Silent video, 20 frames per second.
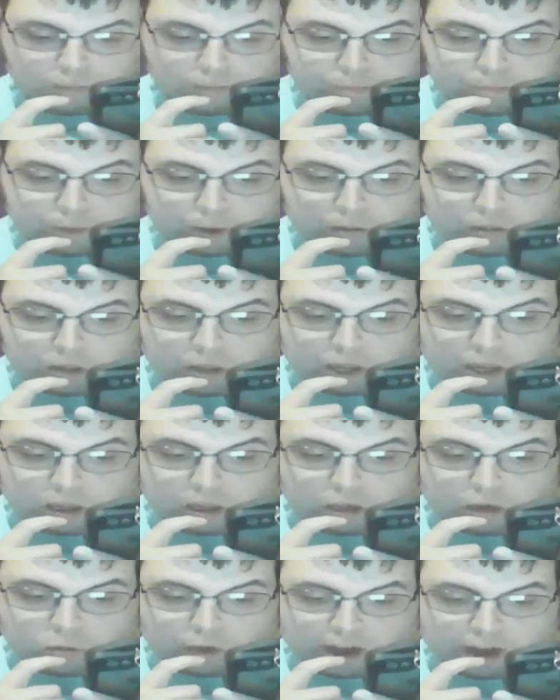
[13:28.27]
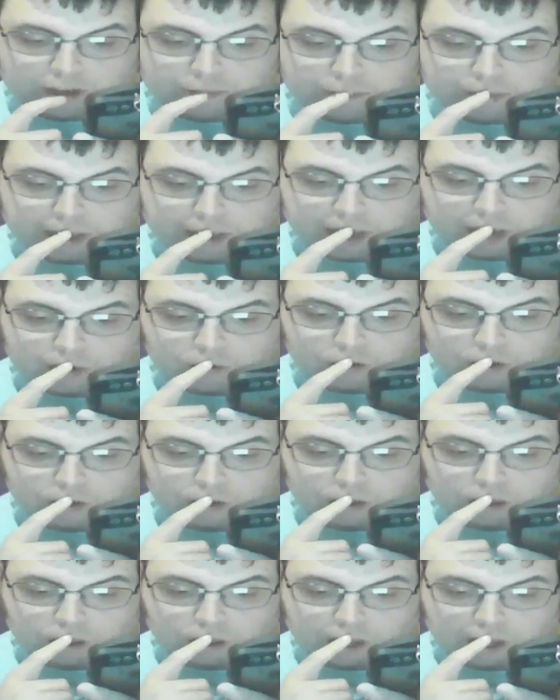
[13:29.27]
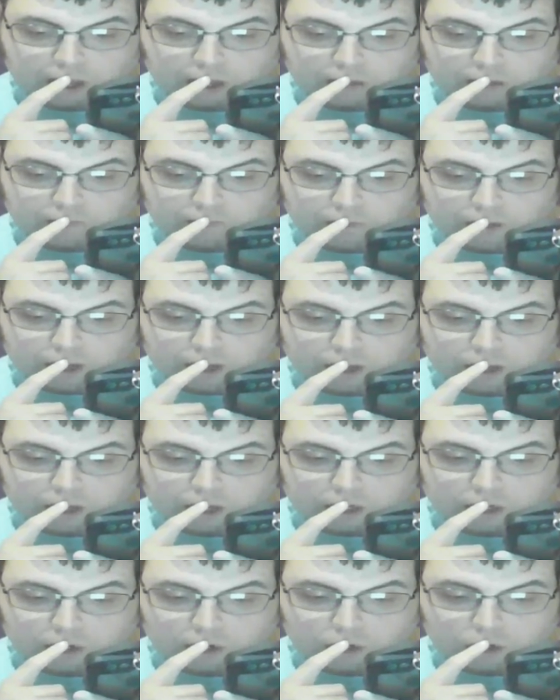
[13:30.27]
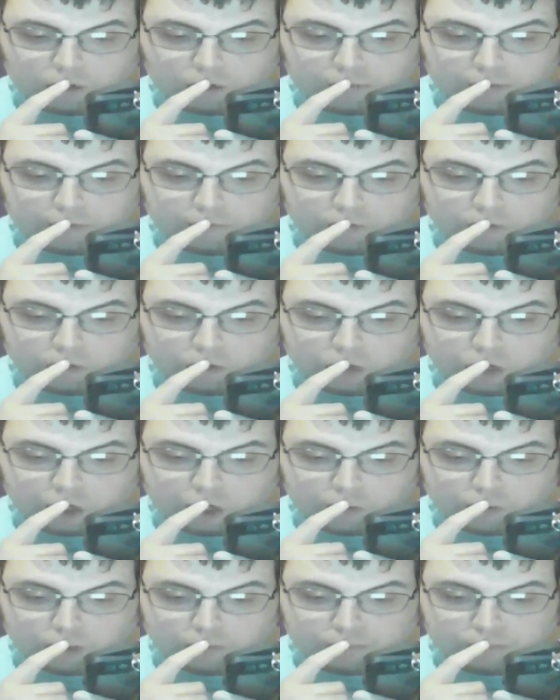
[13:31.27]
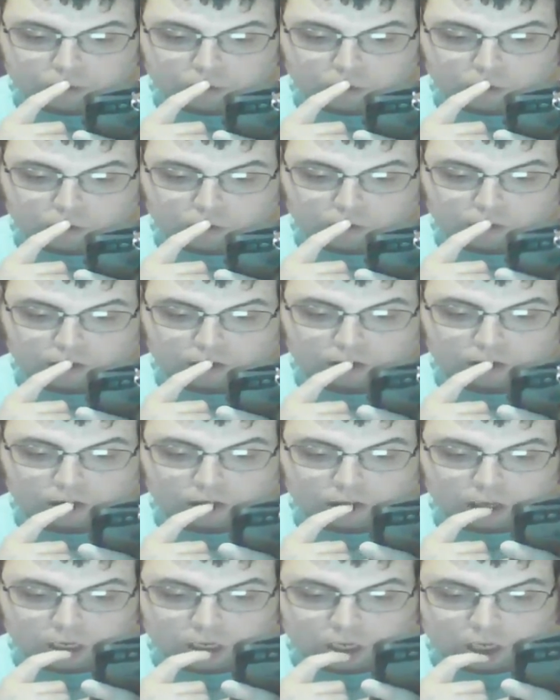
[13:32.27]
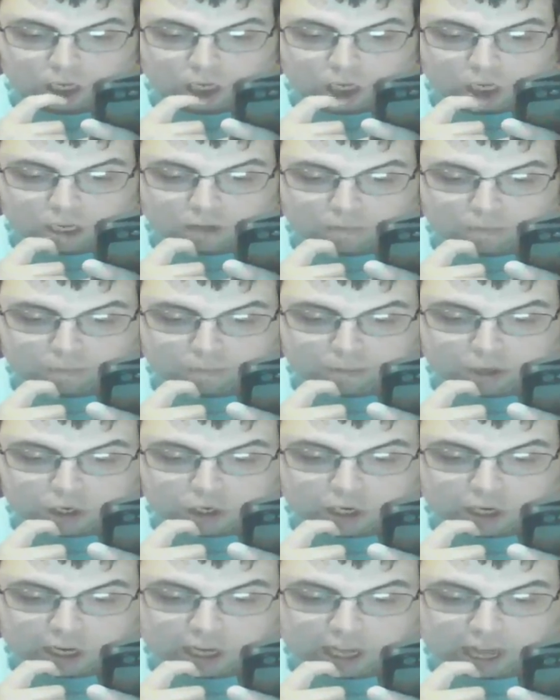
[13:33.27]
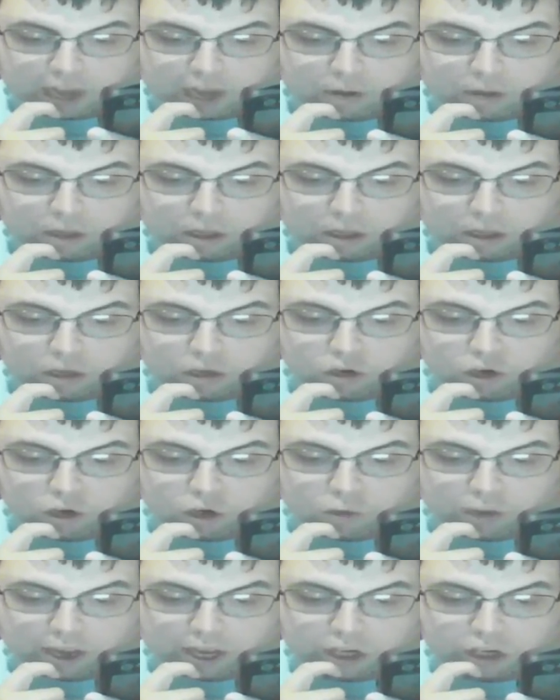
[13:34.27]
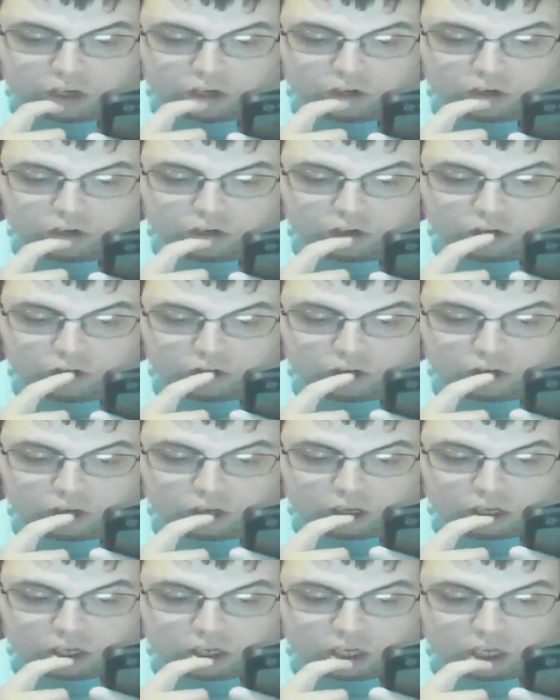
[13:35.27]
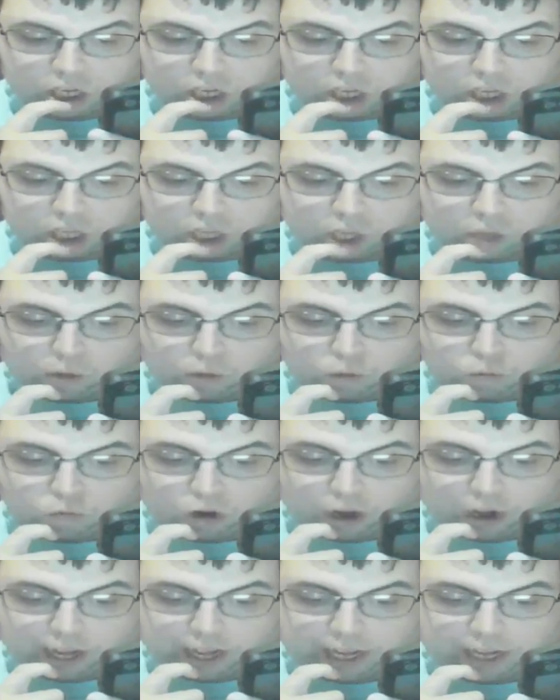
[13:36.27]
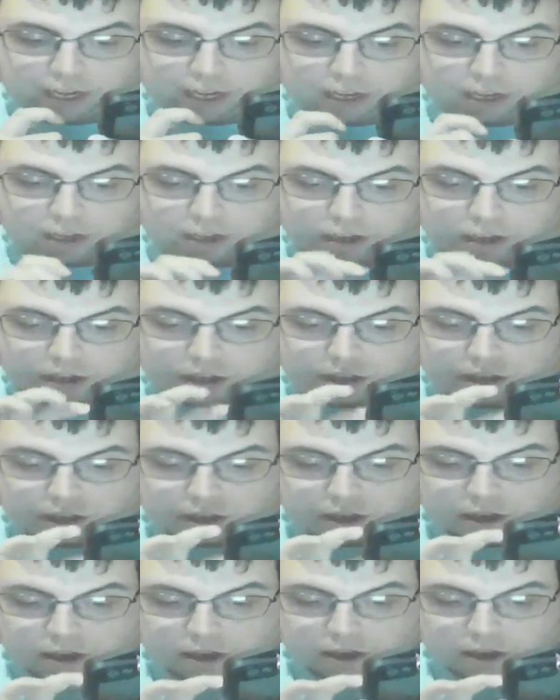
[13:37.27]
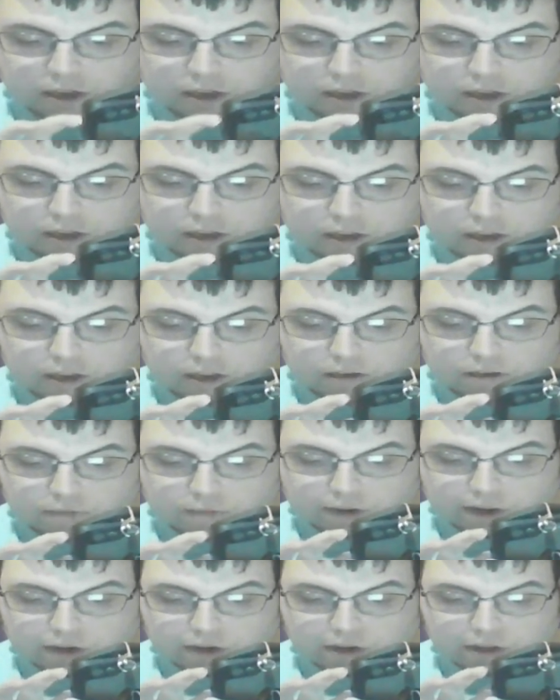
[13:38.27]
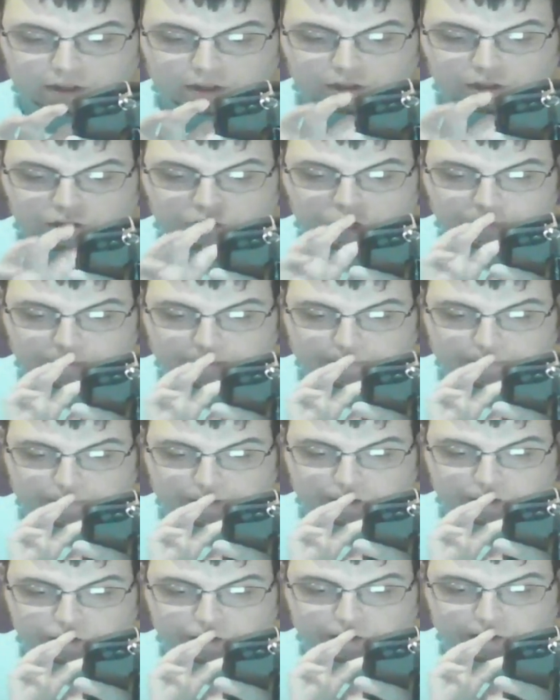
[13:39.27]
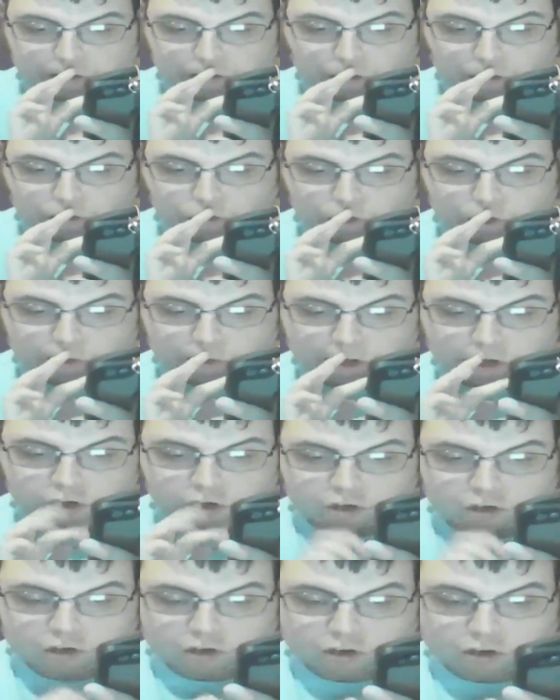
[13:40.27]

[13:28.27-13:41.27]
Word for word: both sets of grandparents had converted long before she was born, but she counts as Jewish to the Reich, which is stupid because she's not Jewish.